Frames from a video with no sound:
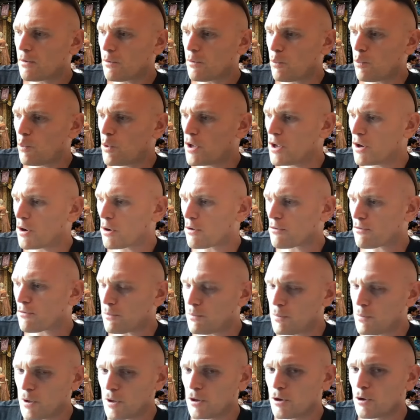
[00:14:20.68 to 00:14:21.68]
We are
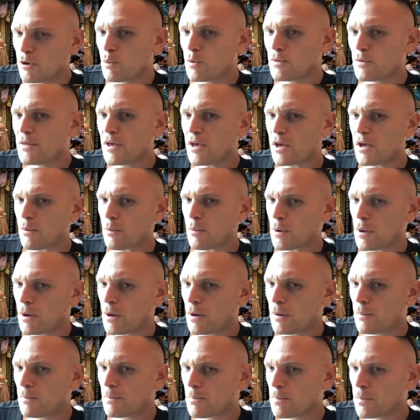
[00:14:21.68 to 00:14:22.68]
familiar with the
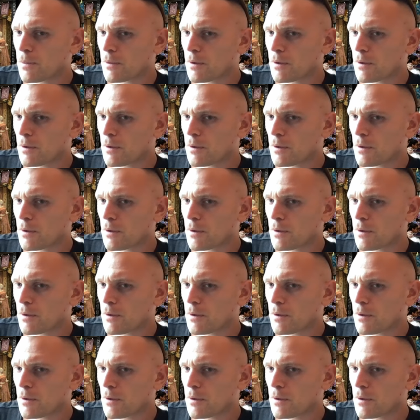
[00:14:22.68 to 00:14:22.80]
area.